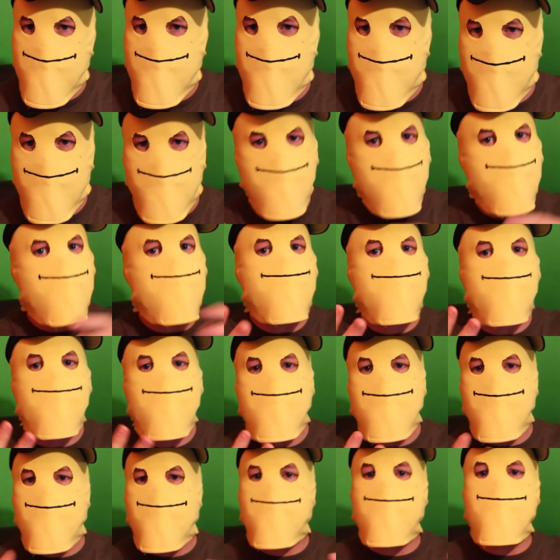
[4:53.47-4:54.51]
If you're having a
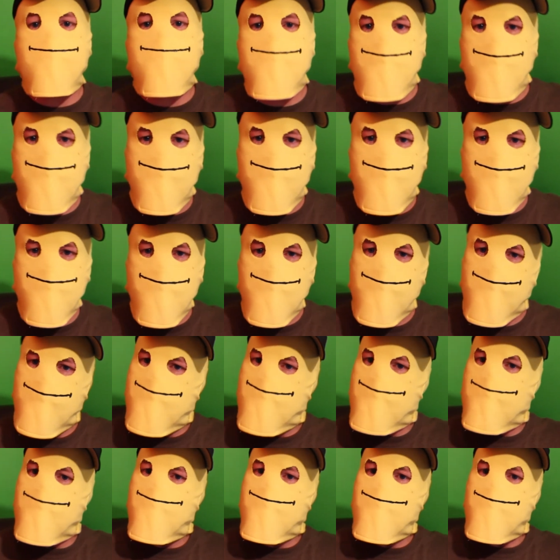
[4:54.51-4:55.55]
conversation,
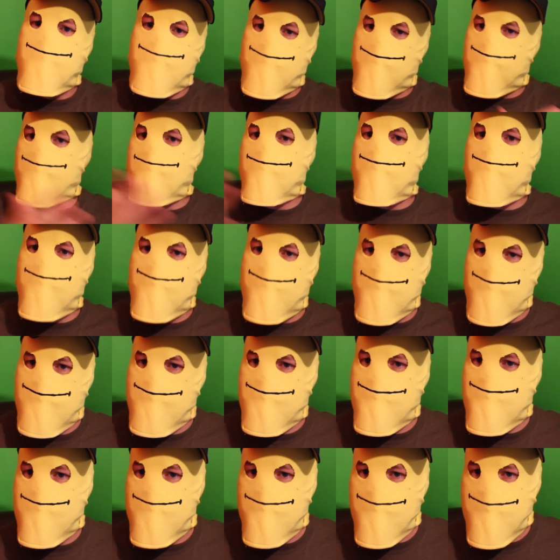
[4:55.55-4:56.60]
don't
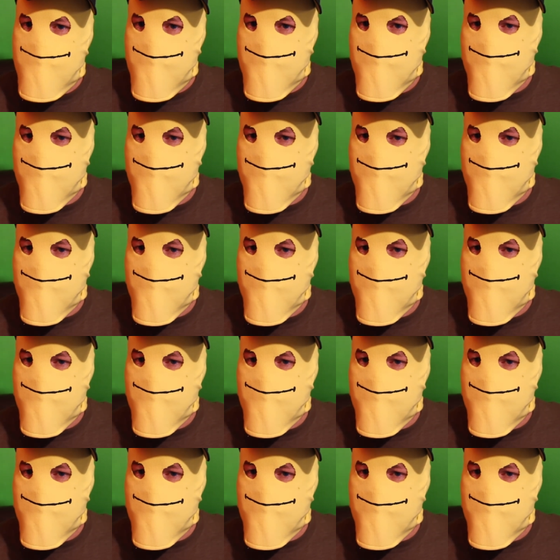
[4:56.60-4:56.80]
lecture,